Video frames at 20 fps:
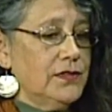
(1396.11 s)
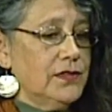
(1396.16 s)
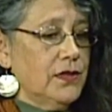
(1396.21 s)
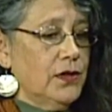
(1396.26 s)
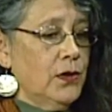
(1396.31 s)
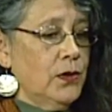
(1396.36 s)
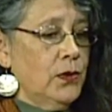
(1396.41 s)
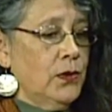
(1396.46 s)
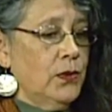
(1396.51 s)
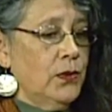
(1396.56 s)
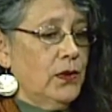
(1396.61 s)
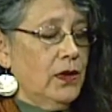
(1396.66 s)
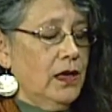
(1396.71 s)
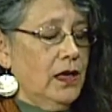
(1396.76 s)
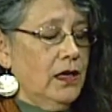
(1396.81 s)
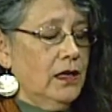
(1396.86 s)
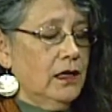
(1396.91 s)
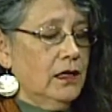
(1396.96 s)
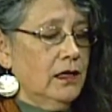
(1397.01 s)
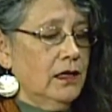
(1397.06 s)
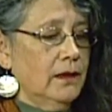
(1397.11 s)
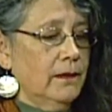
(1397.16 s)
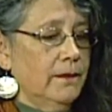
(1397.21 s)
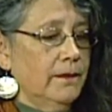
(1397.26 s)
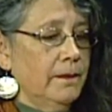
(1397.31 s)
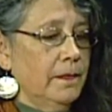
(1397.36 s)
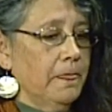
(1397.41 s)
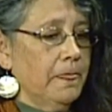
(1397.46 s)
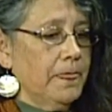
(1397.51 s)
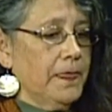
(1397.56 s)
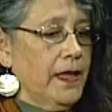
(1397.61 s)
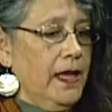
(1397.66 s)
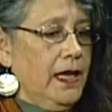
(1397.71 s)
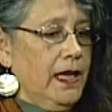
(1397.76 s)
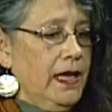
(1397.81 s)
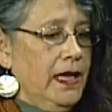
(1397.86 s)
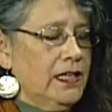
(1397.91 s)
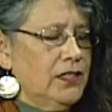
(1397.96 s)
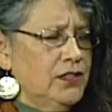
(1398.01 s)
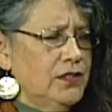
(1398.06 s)
So, um,
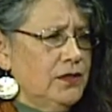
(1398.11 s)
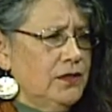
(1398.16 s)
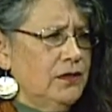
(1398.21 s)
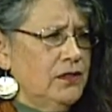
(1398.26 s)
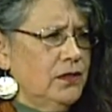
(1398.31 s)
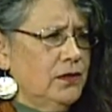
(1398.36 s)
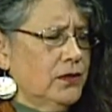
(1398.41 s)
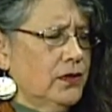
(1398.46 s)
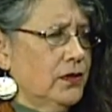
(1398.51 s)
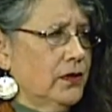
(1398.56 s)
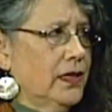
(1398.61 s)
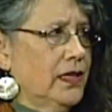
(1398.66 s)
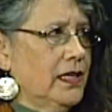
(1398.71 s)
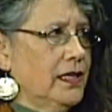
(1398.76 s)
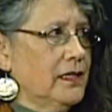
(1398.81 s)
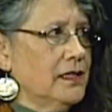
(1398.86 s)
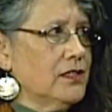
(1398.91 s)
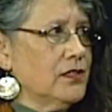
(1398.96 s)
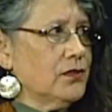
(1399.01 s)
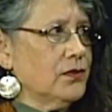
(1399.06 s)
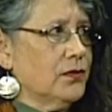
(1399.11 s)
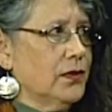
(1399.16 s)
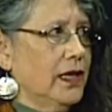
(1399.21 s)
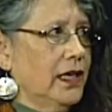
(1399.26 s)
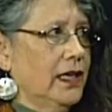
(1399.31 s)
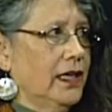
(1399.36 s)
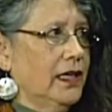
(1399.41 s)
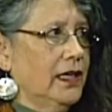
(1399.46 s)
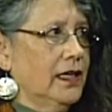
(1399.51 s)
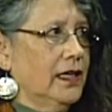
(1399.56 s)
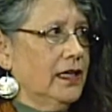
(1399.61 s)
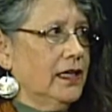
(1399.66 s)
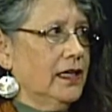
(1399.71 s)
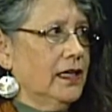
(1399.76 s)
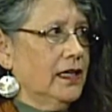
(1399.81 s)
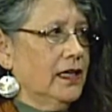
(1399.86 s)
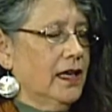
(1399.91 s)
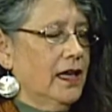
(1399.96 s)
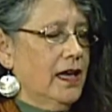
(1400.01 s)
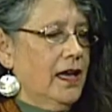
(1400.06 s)
and due to her history,
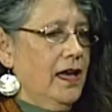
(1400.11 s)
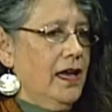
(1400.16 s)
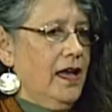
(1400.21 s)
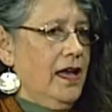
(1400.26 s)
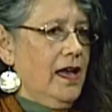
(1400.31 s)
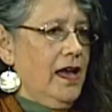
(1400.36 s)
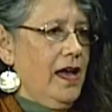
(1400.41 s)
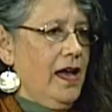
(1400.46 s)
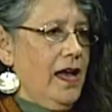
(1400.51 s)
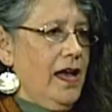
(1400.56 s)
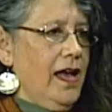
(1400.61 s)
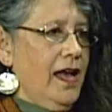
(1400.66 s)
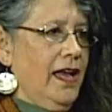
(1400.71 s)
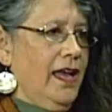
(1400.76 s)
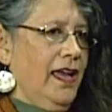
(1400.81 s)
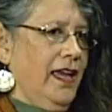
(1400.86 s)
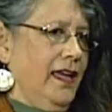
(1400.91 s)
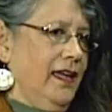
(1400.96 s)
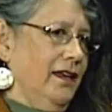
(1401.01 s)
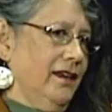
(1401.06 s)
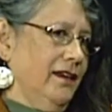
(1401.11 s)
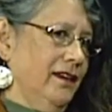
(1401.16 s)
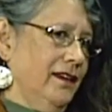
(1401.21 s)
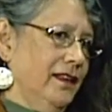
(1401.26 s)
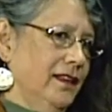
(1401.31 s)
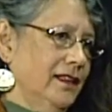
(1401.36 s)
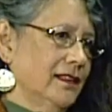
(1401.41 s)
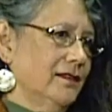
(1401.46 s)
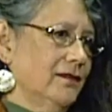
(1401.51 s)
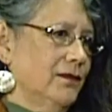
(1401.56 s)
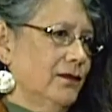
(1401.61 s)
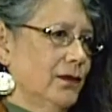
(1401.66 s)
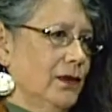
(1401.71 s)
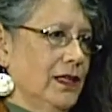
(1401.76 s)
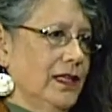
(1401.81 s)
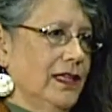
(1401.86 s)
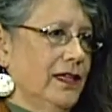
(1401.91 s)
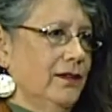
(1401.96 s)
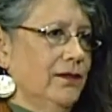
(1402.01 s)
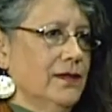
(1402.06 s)
I
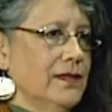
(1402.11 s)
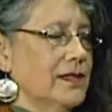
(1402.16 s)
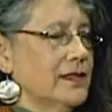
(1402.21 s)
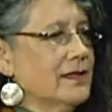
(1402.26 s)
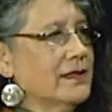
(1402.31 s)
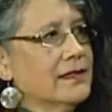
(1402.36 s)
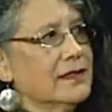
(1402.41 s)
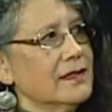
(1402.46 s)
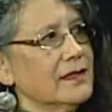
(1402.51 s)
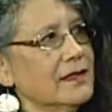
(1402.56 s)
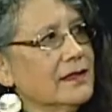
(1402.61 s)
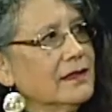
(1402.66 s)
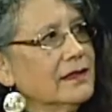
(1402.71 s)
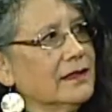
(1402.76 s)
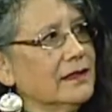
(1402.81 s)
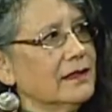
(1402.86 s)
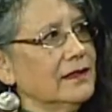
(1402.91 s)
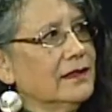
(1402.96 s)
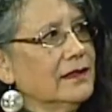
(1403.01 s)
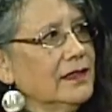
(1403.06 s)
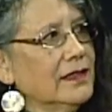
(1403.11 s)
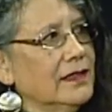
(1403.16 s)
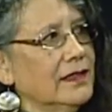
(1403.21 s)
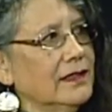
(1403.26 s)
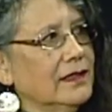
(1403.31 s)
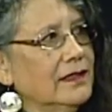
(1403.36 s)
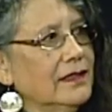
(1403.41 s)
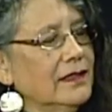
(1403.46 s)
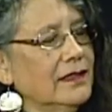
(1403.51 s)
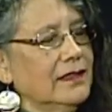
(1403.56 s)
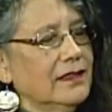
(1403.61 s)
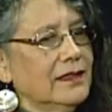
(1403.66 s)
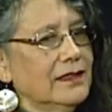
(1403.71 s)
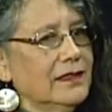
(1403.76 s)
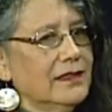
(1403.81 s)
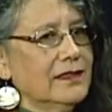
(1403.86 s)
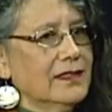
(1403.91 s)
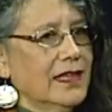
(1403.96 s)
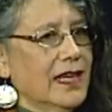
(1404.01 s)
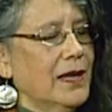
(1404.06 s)
really was in,
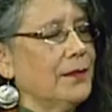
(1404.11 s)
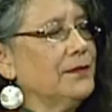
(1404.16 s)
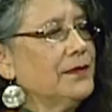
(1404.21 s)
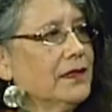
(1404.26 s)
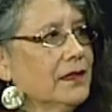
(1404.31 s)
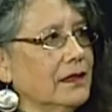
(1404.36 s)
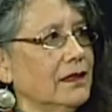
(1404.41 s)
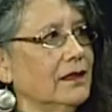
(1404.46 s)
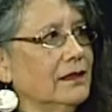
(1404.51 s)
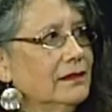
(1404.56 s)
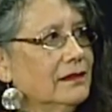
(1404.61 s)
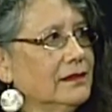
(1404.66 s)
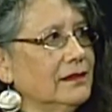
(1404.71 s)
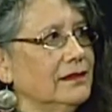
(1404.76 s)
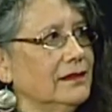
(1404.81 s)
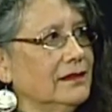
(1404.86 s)
skeptical.